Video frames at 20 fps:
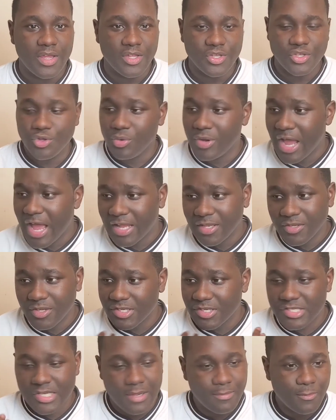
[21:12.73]
You got a little
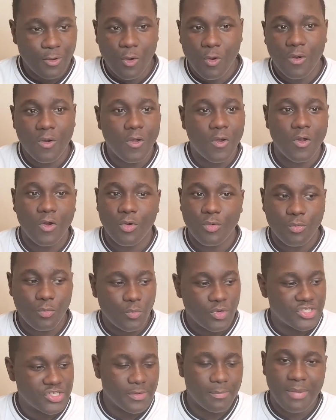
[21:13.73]
something going on
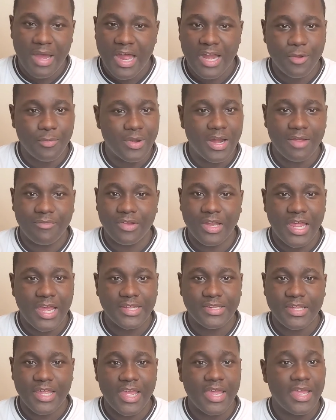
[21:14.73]
with your body, whatever
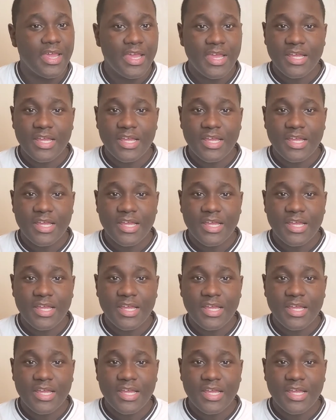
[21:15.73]
like that,